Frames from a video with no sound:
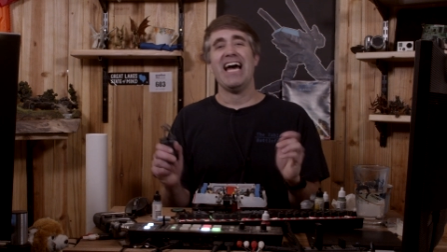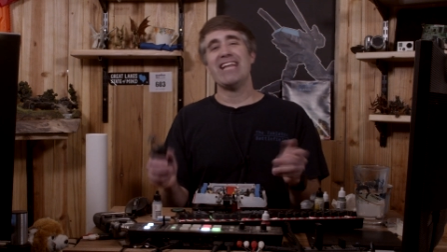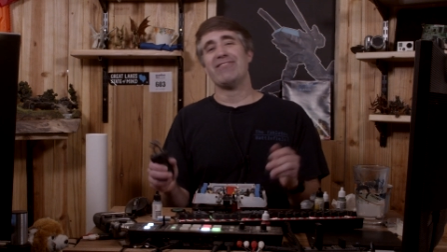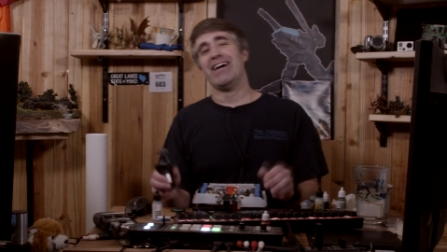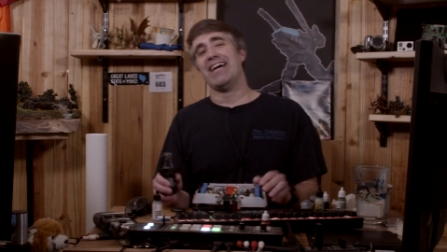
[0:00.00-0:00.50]

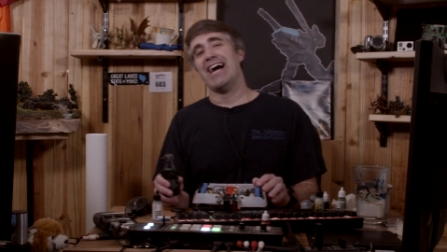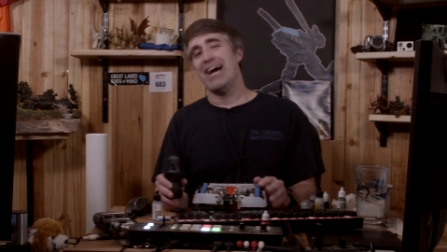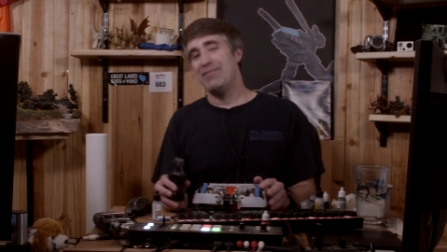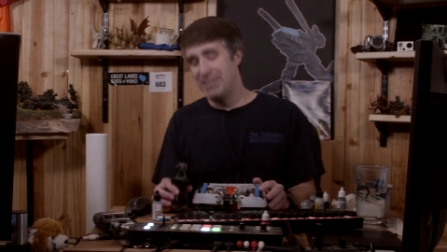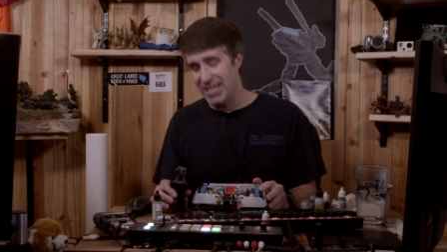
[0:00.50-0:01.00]
anyway,
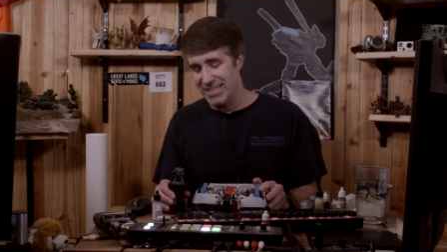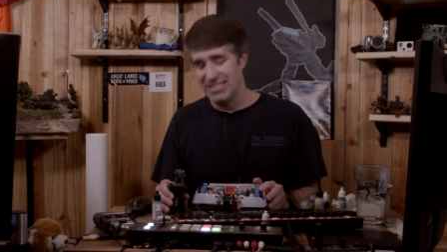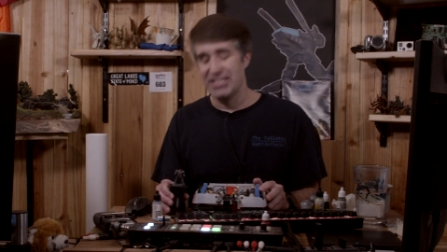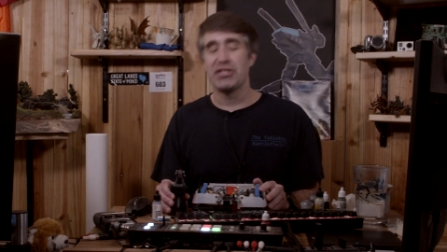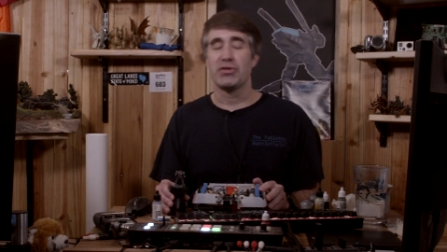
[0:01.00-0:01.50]
I'm
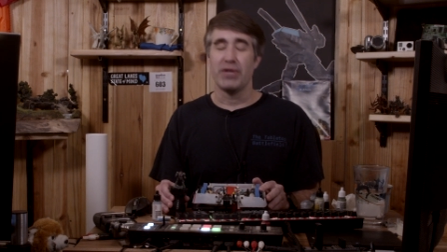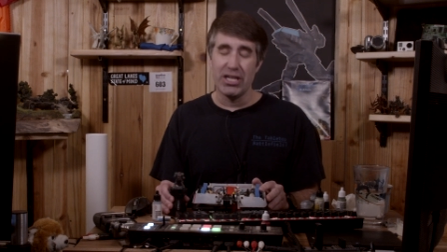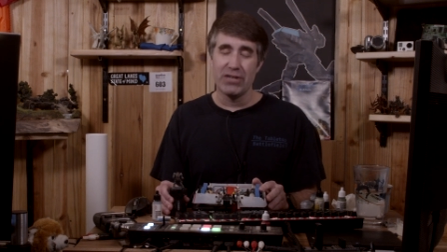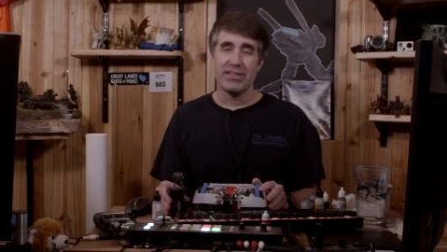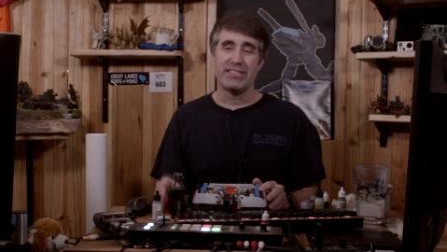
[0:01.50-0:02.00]
Jason, the
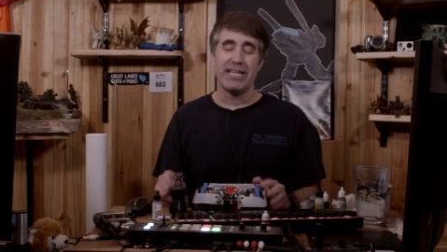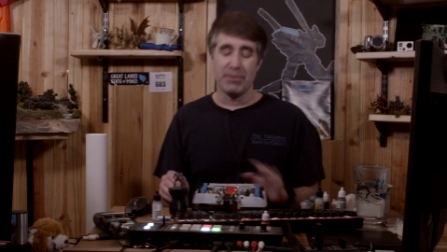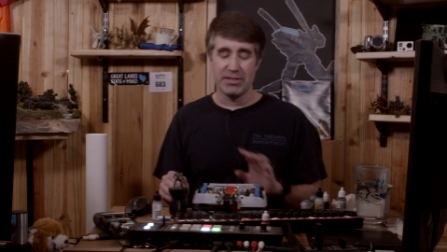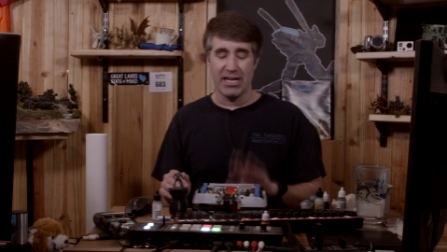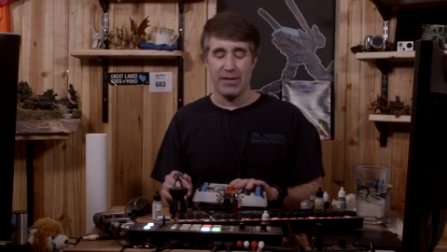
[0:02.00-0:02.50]
creator of the
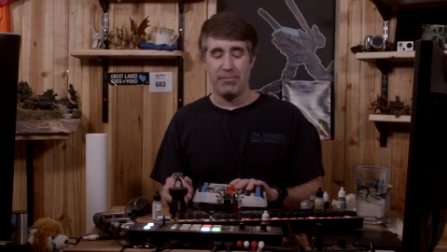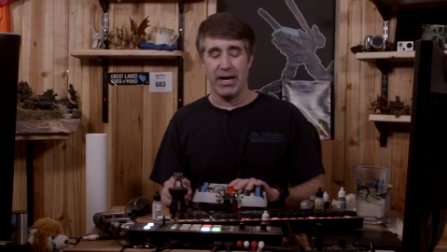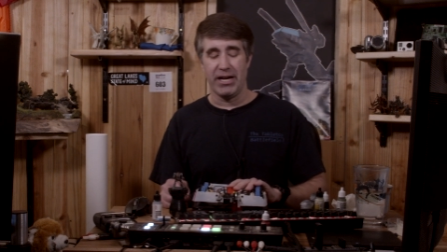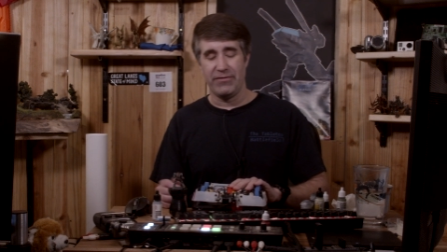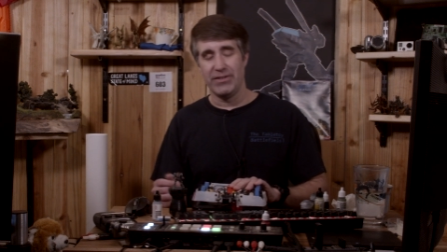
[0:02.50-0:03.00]
Tabletop
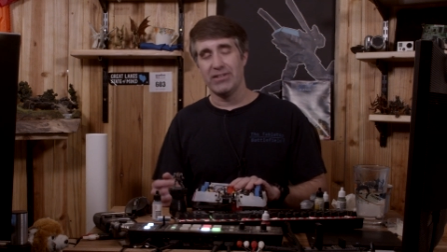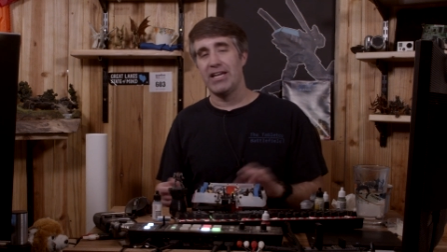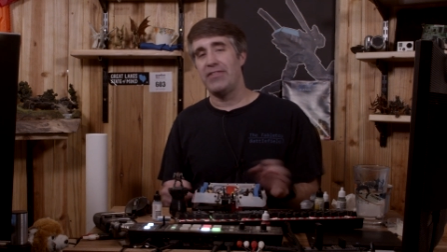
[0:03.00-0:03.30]
Battlefield.